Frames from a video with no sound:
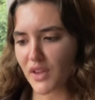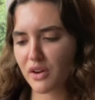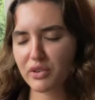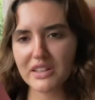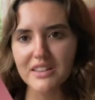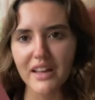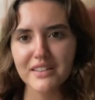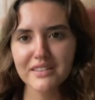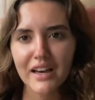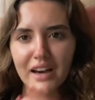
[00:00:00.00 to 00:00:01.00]
I really
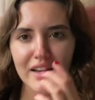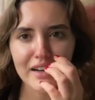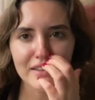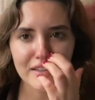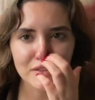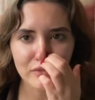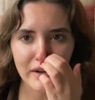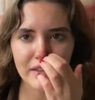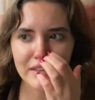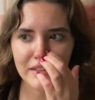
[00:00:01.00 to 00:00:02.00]
liked that, and I like the
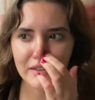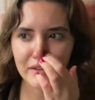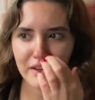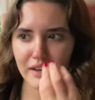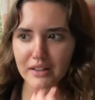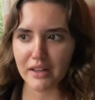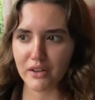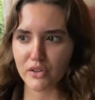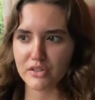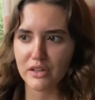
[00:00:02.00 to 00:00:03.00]
writing in here, and I like
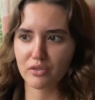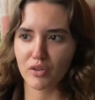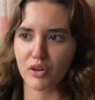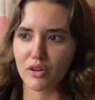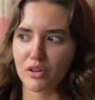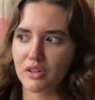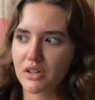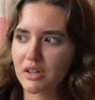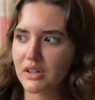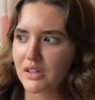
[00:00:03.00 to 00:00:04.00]
her general
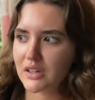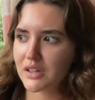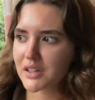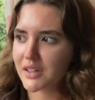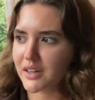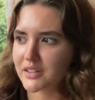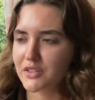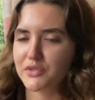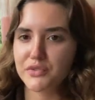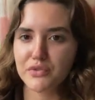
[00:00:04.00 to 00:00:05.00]
kind
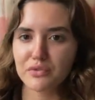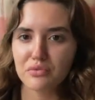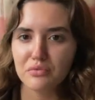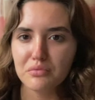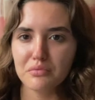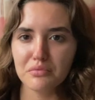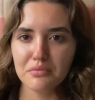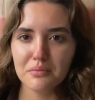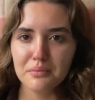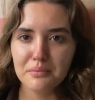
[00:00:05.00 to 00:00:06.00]
of
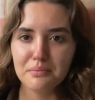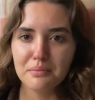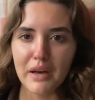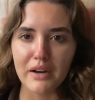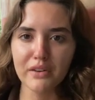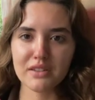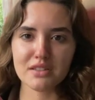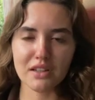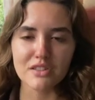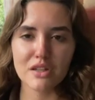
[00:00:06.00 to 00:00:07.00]
men are
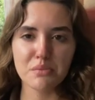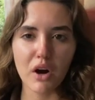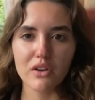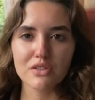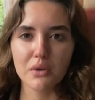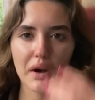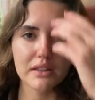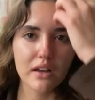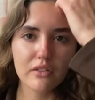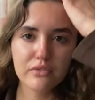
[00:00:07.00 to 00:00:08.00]
disgusting, but also I
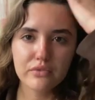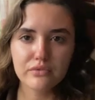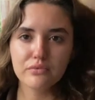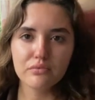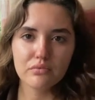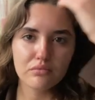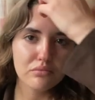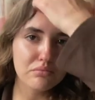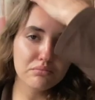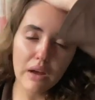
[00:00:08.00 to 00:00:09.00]
love
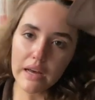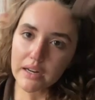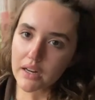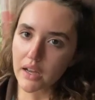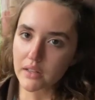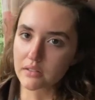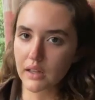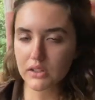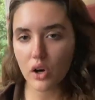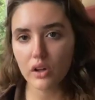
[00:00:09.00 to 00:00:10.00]
men, and
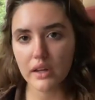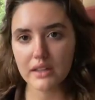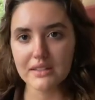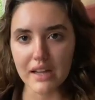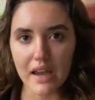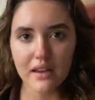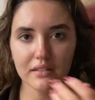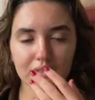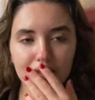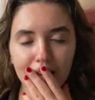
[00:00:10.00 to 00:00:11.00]
that's all I can
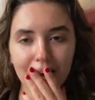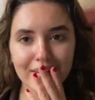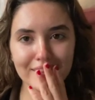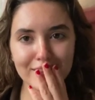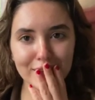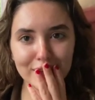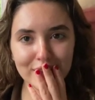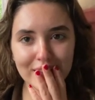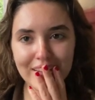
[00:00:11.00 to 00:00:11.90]
date attitude,